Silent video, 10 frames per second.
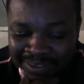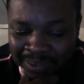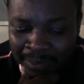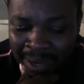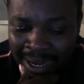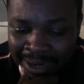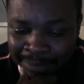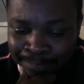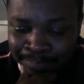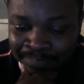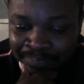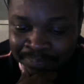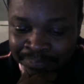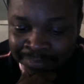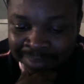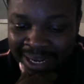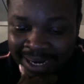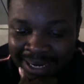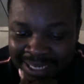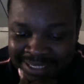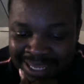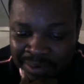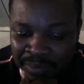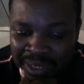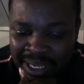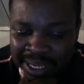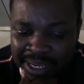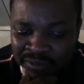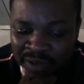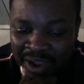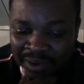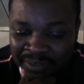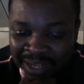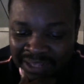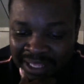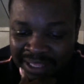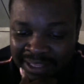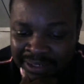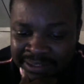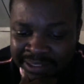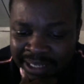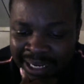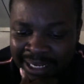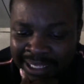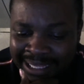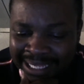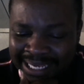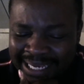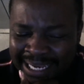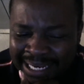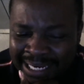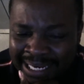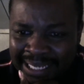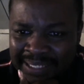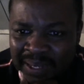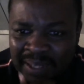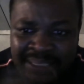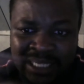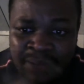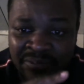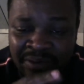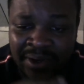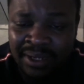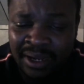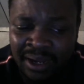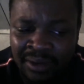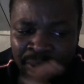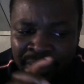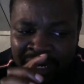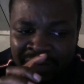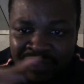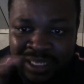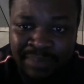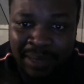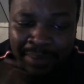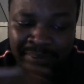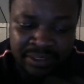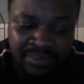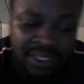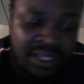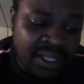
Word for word: So um, the next day we found out that there's a leak in the exhaust up front, uh, where a flex pipe happens to be.